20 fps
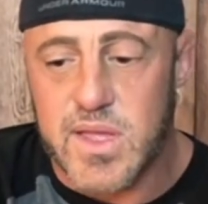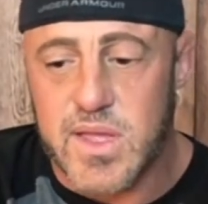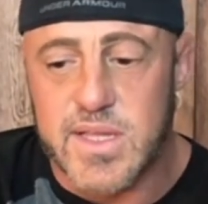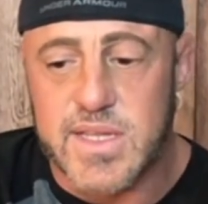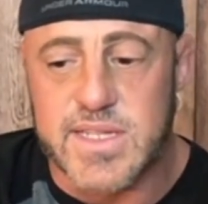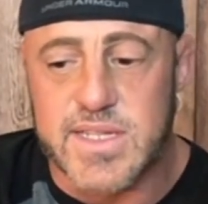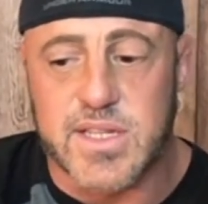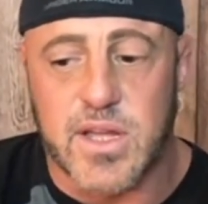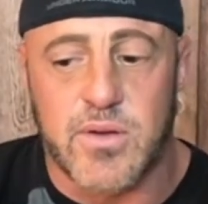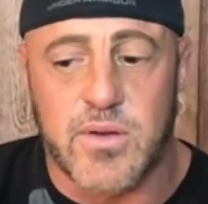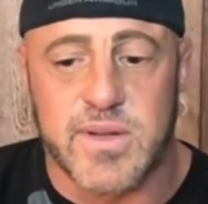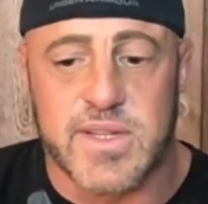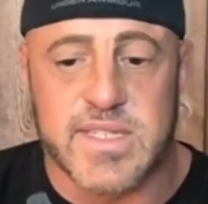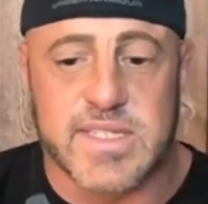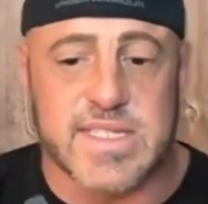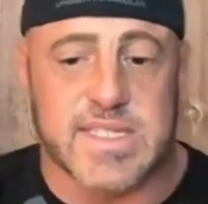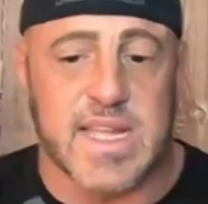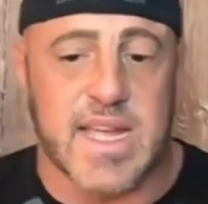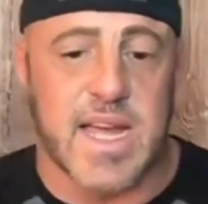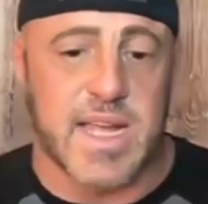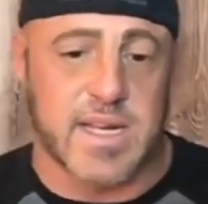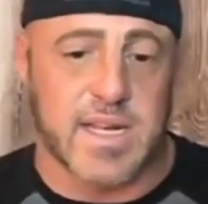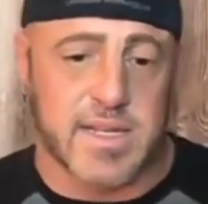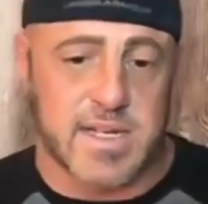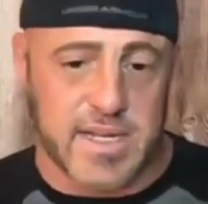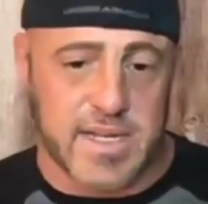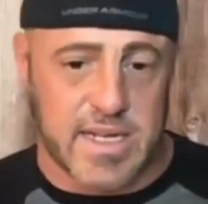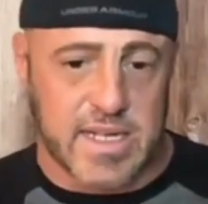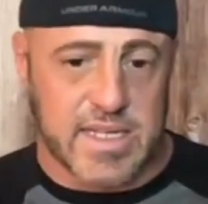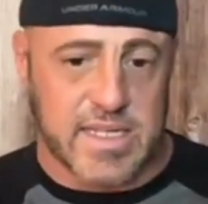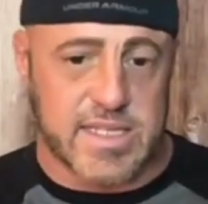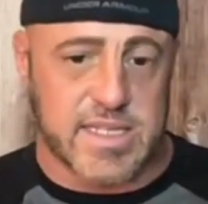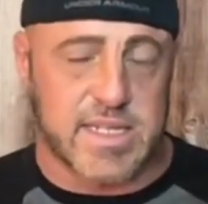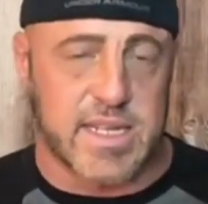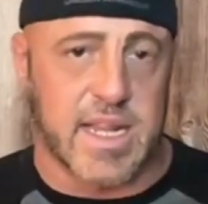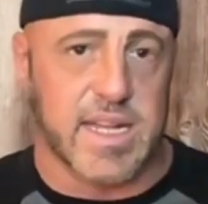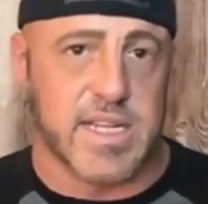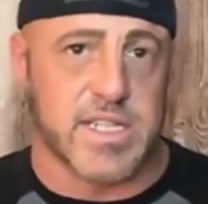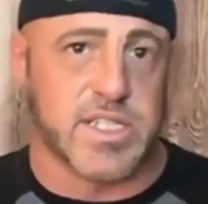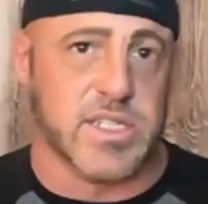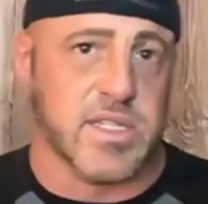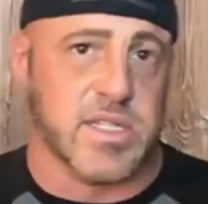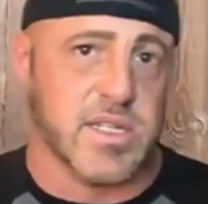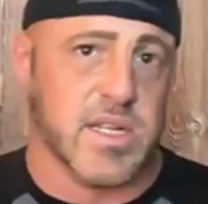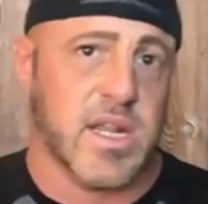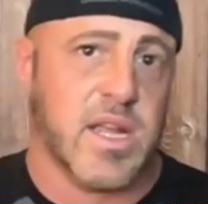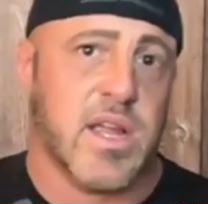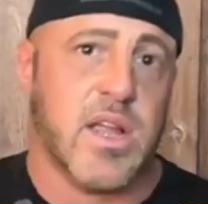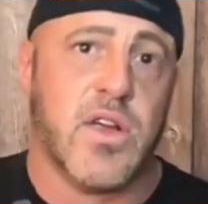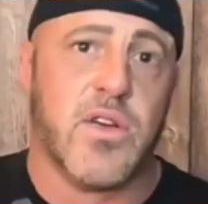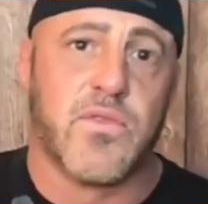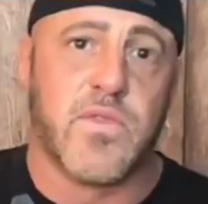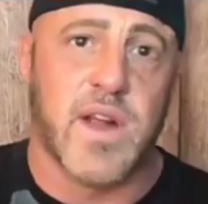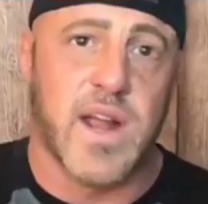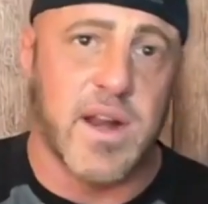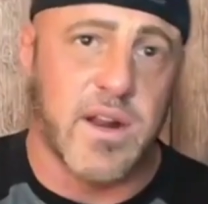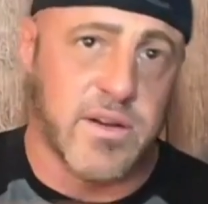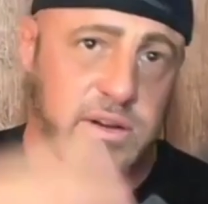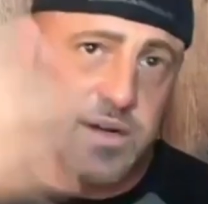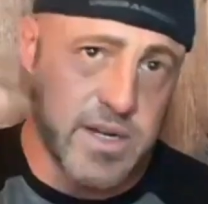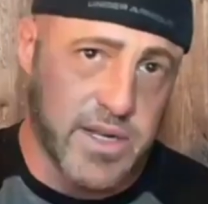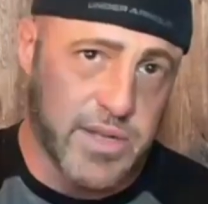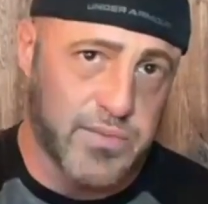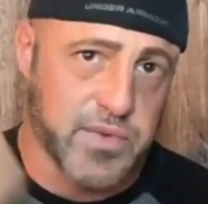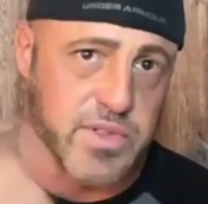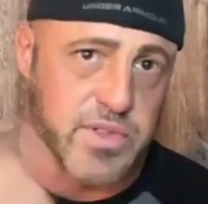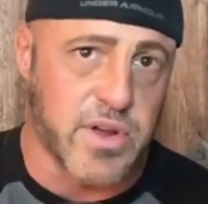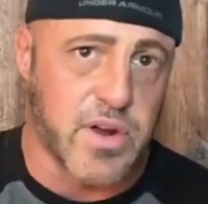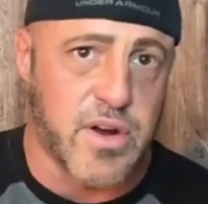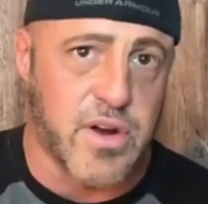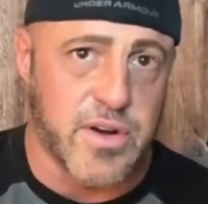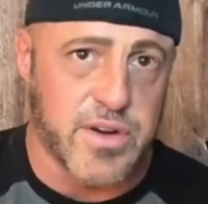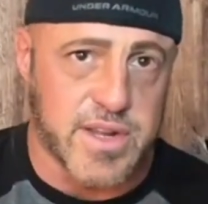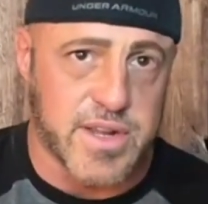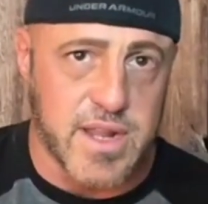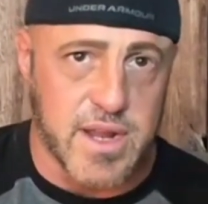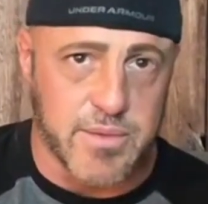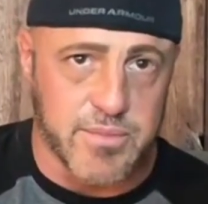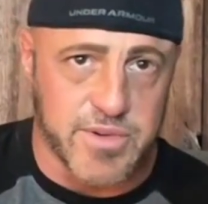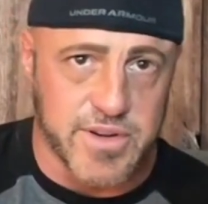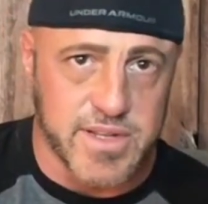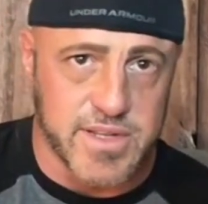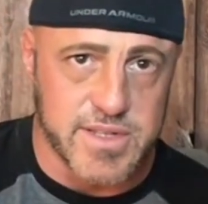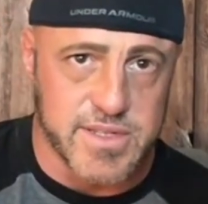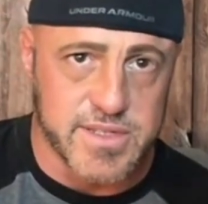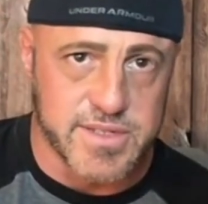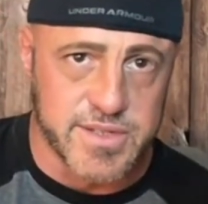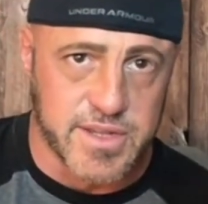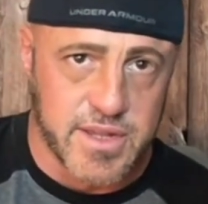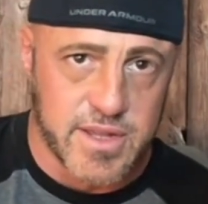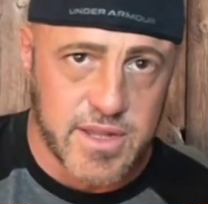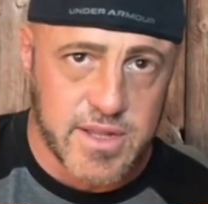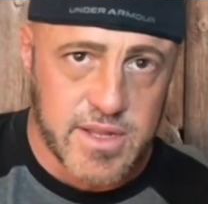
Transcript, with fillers: he's always sat in his station right underneath where the hard camera is.